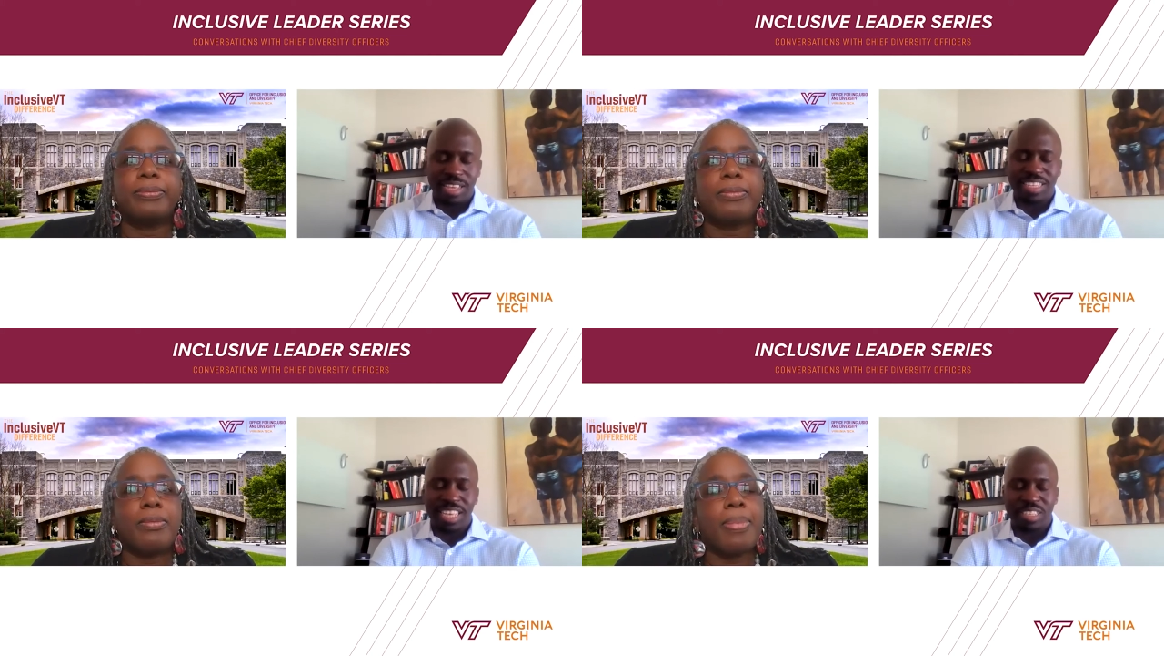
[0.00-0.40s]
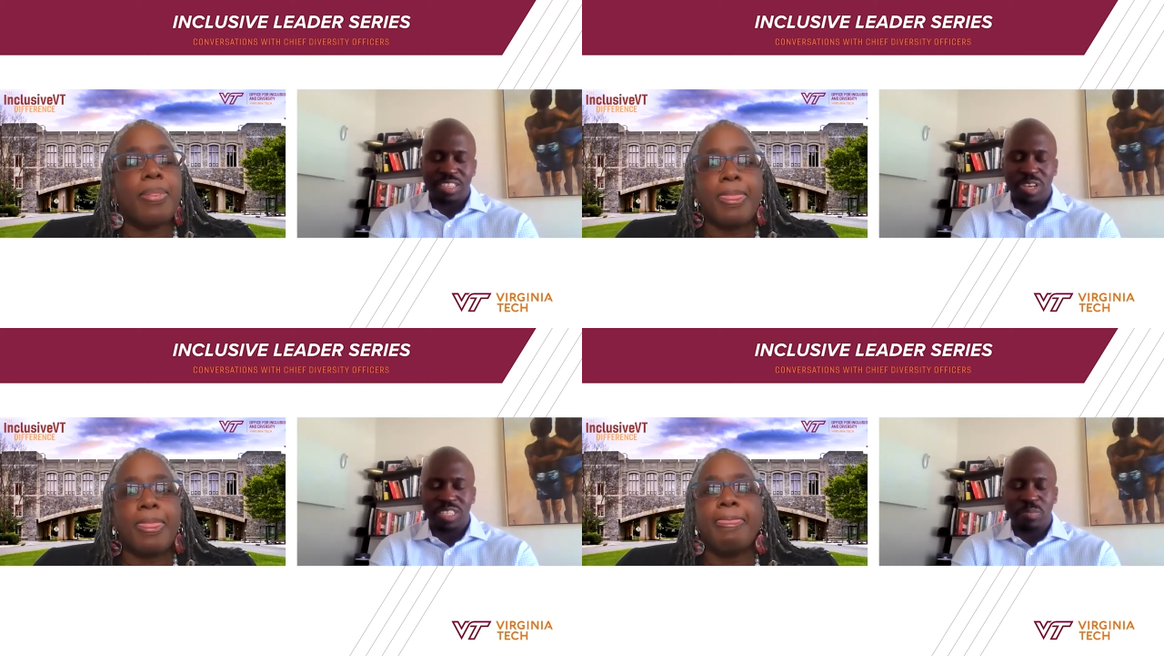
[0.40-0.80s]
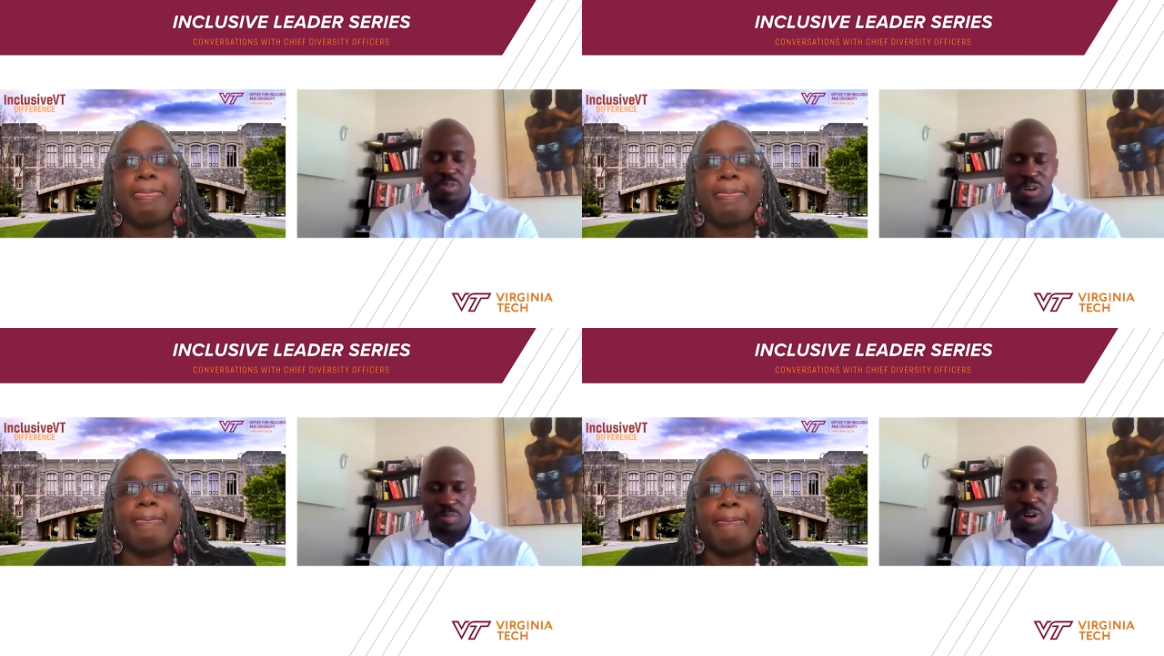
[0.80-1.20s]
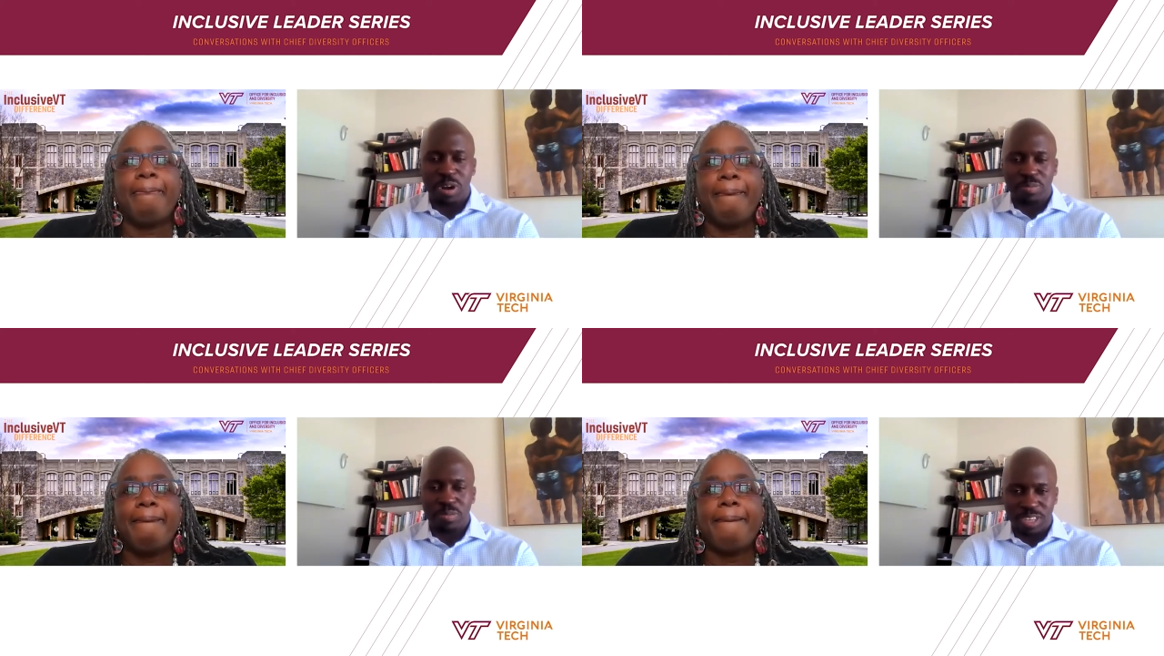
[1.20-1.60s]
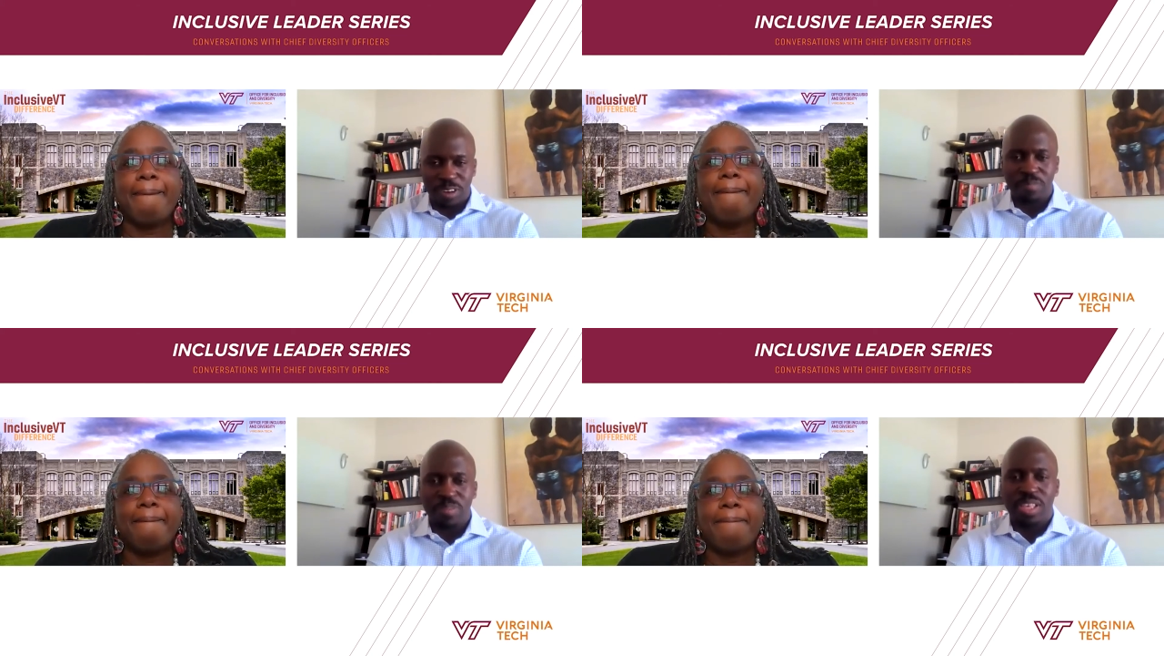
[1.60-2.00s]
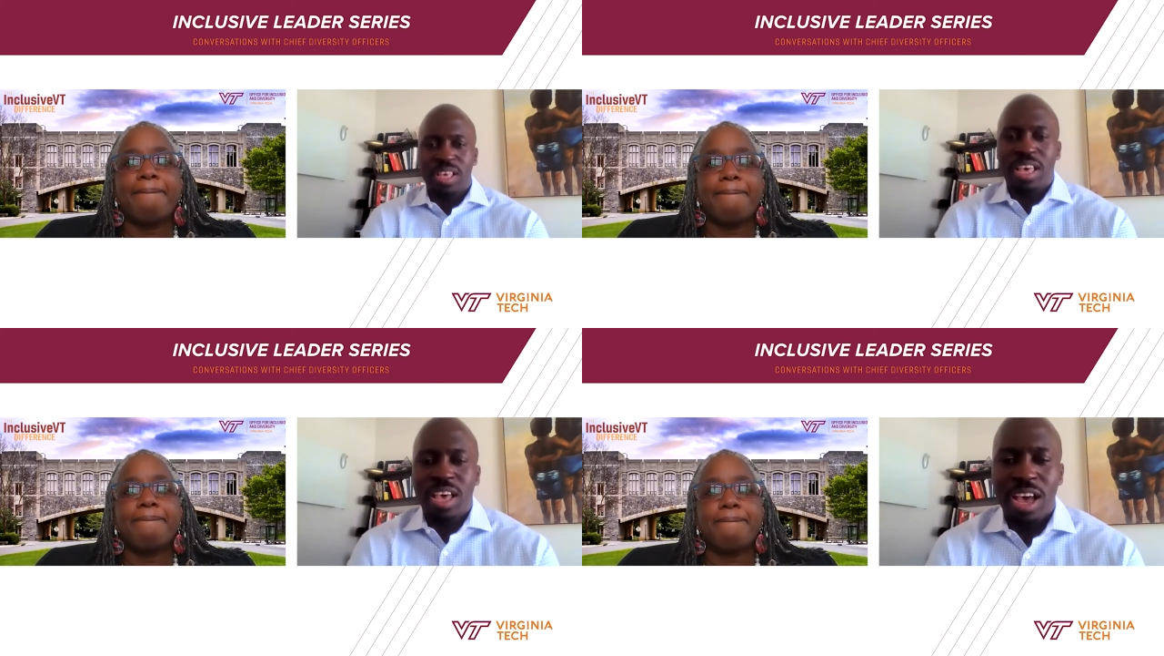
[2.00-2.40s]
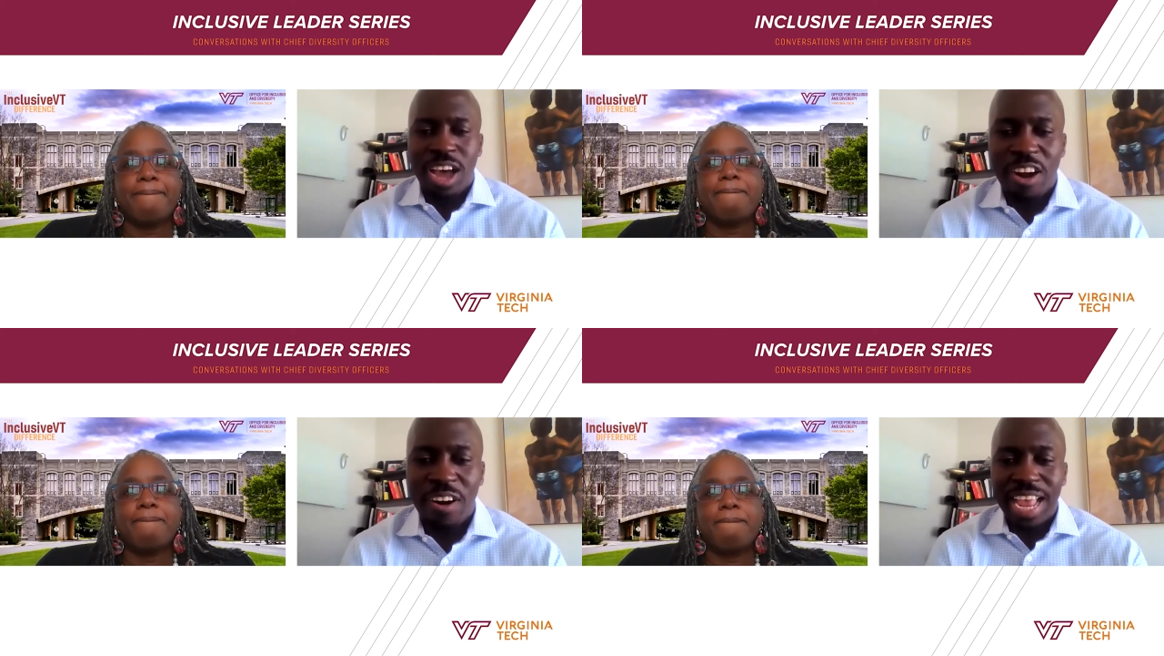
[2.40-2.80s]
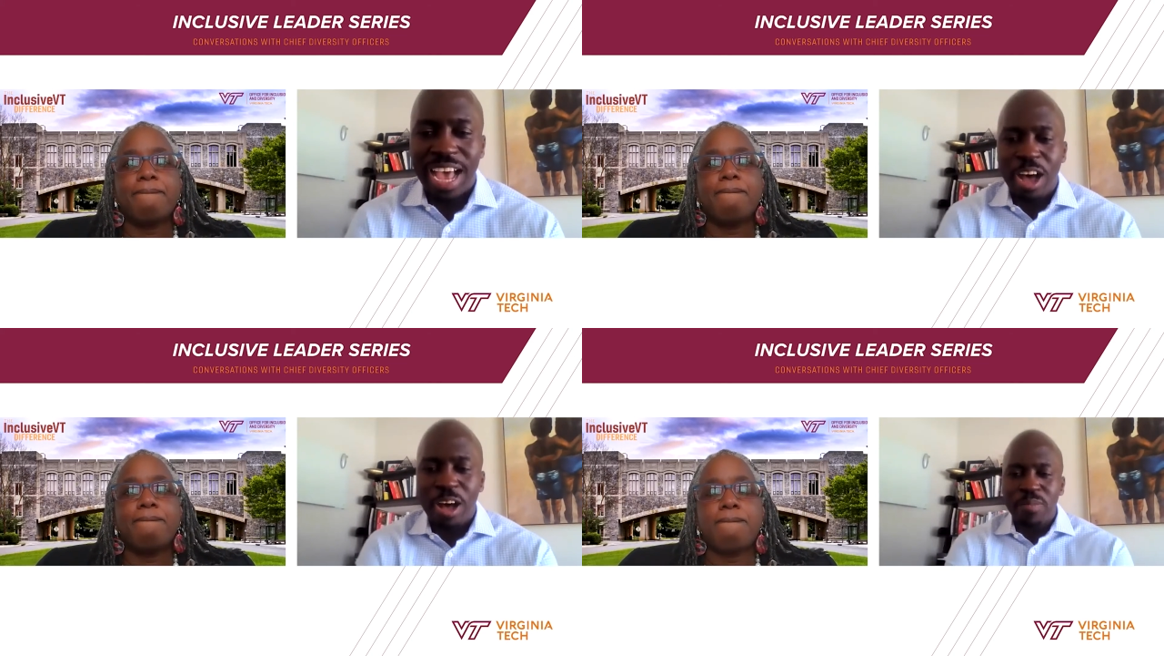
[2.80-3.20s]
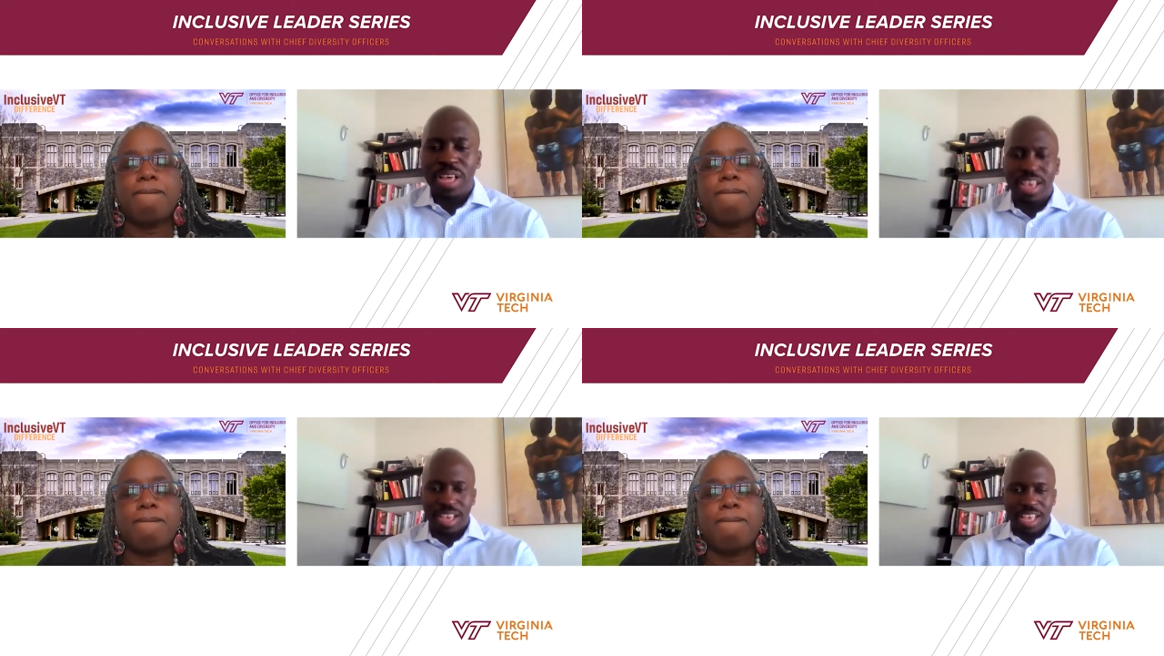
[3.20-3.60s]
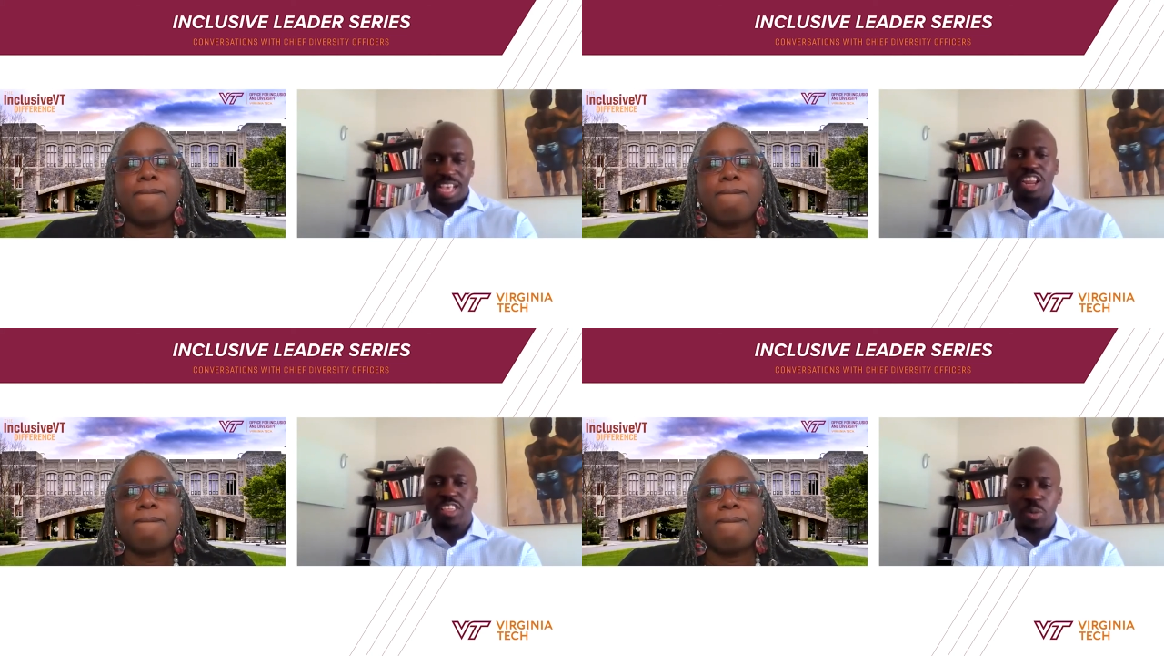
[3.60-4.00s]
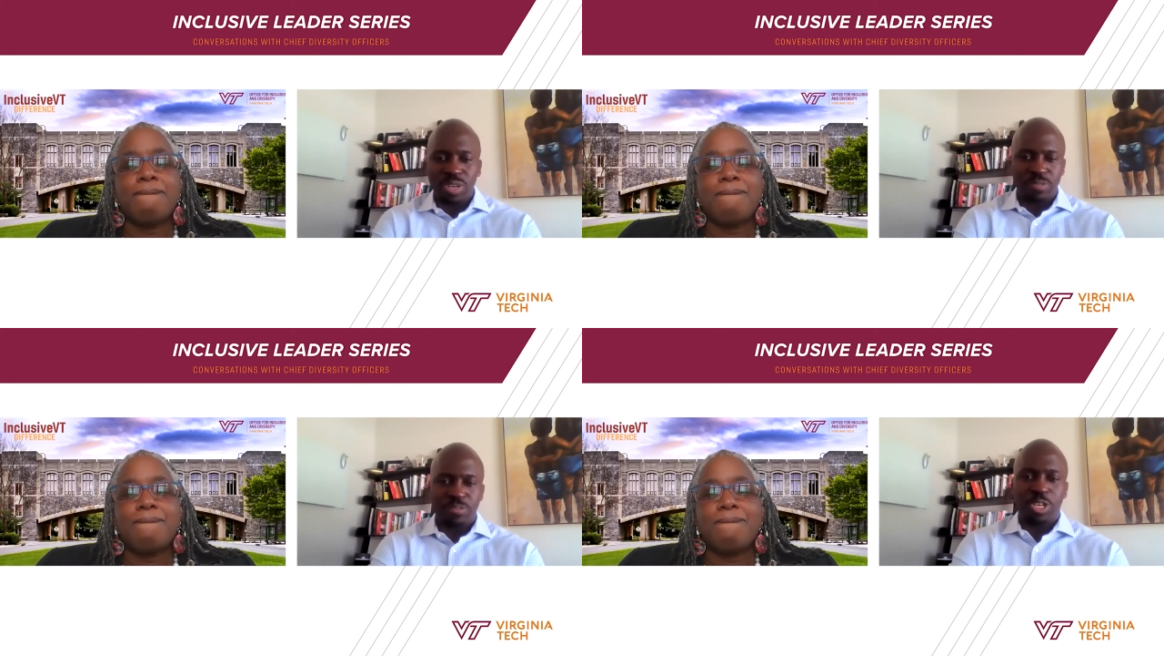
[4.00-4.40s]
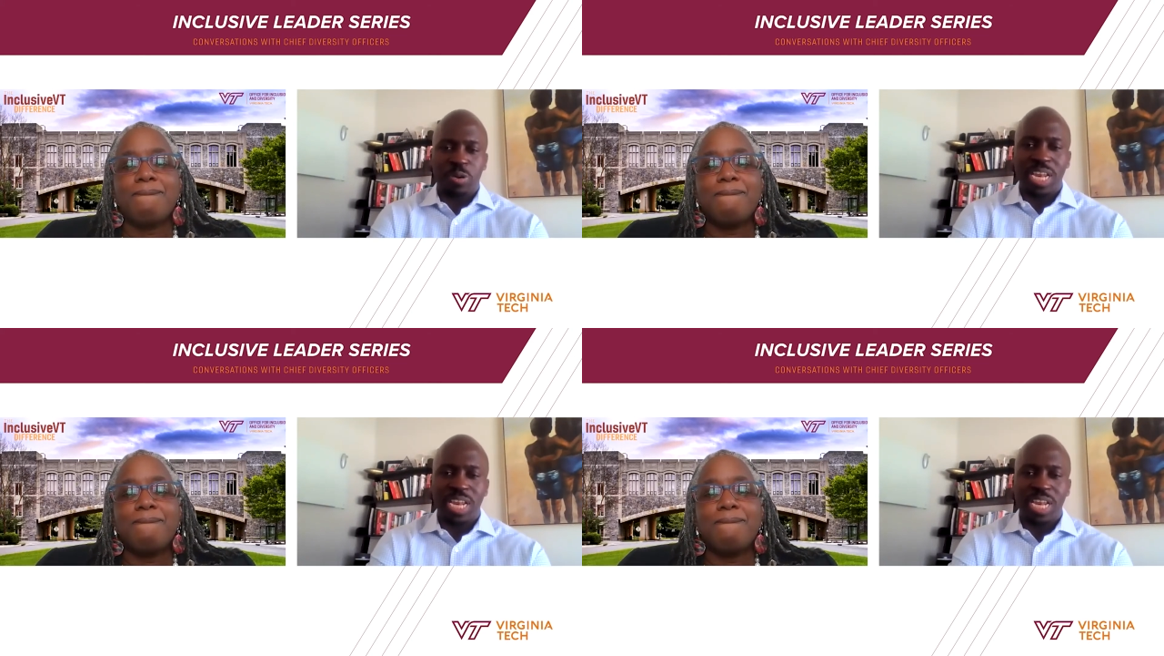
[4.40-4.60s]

Speaker 1: yeah. it, it's a it's a broader problem. So all right. Um, another question for you.